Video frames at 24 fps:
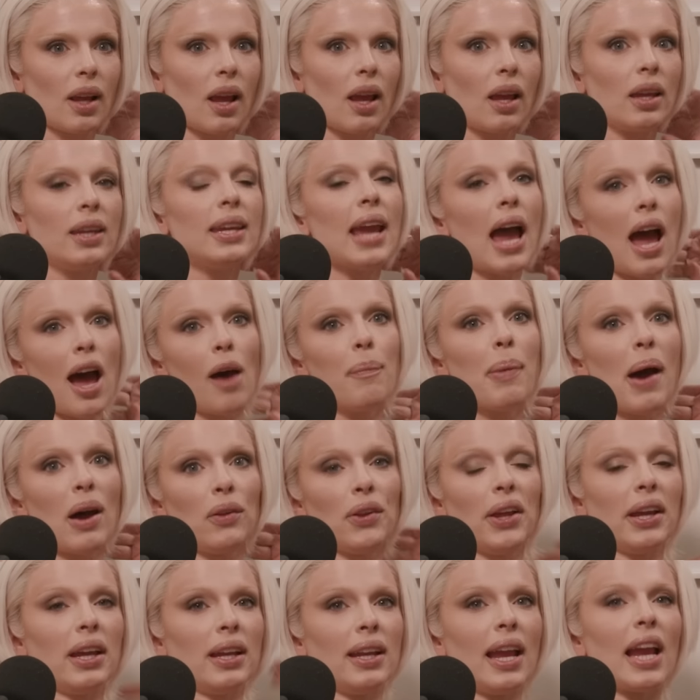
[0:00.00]
Yeah, about
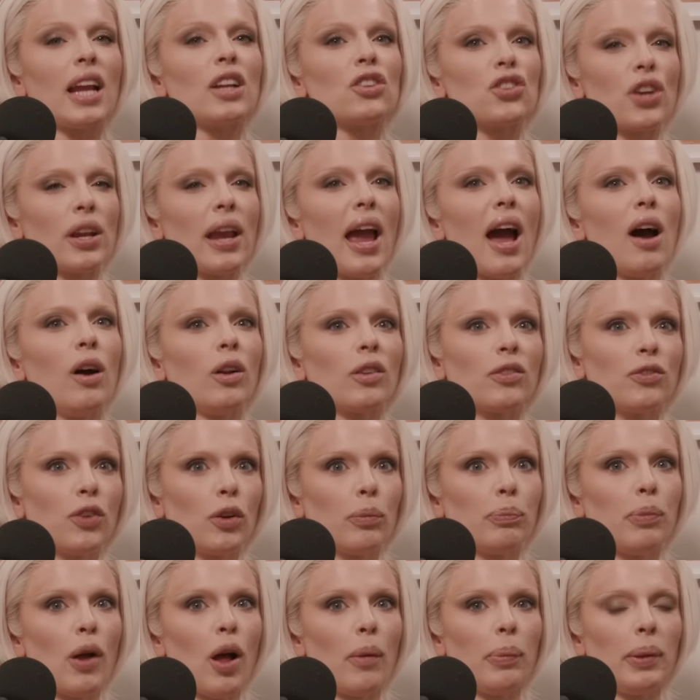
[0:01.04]
like an aging out
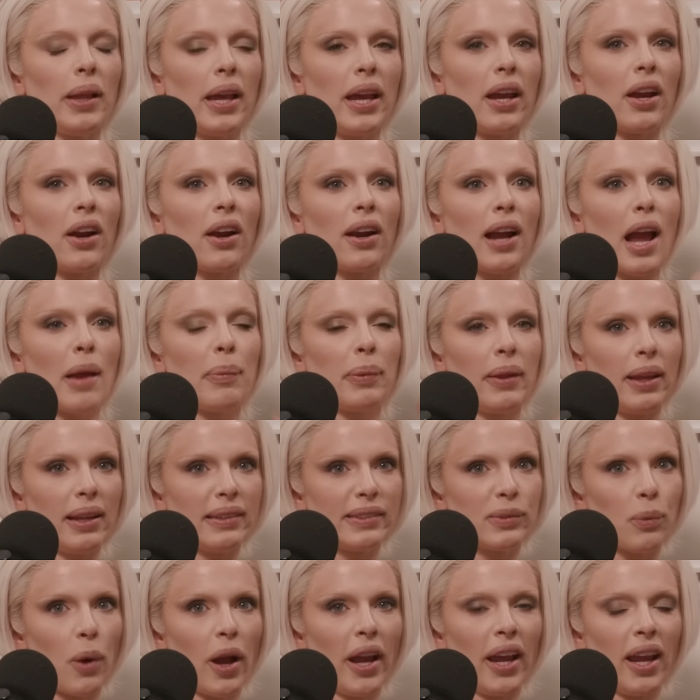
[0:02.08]
football player. I play
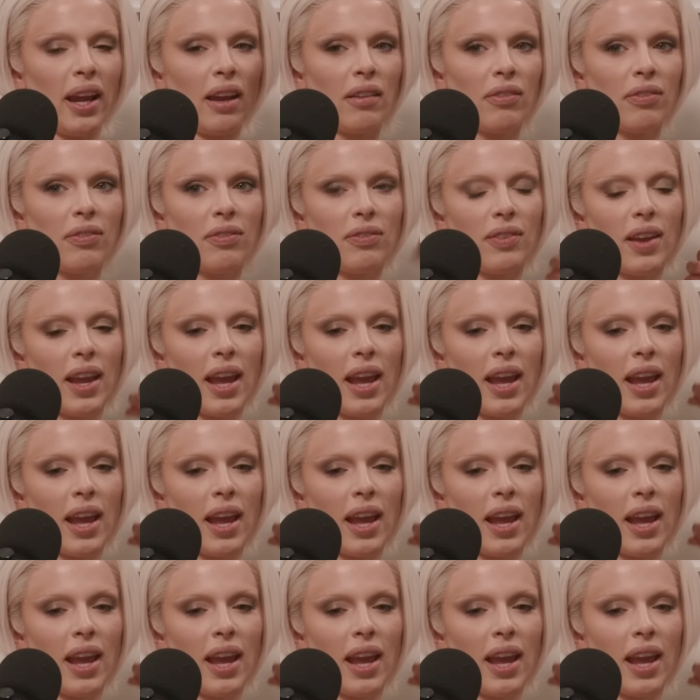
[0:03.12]
his wife. Okay.